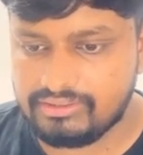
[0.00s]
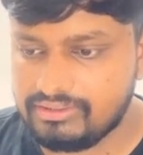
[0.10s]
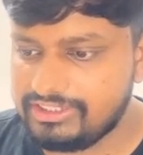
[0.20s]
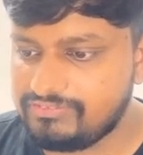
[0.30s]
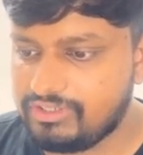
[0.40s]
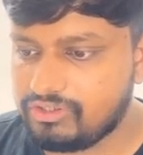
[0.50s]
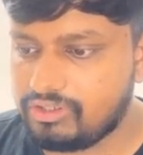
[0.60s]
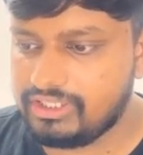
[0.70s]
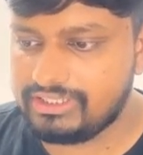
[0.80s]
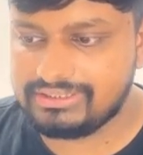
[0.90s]
this work
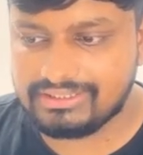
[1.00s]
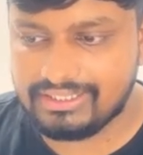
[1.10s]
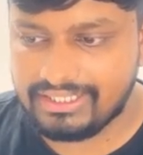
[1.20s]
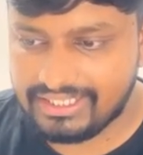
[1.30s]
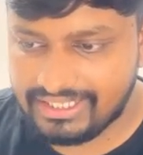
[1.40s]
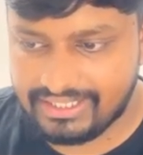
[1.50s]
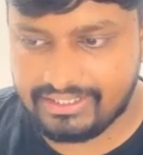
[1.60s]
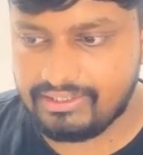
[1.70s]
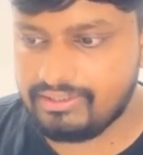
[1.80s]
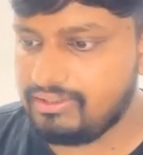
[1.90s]
order is
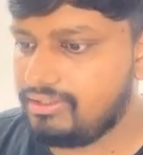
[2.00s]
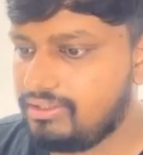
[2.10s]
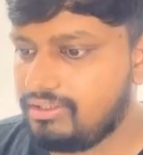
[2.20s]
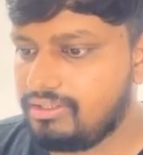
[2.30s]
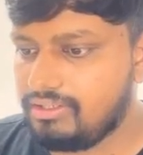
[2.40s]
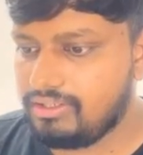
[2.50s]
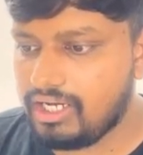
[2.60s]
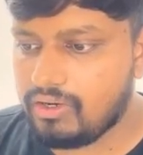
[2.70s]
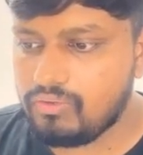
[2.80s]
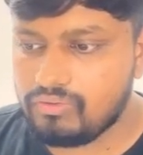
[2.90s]
created.
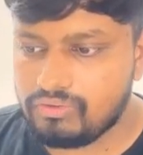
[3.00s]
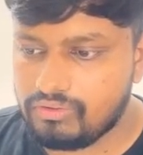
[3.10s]
Now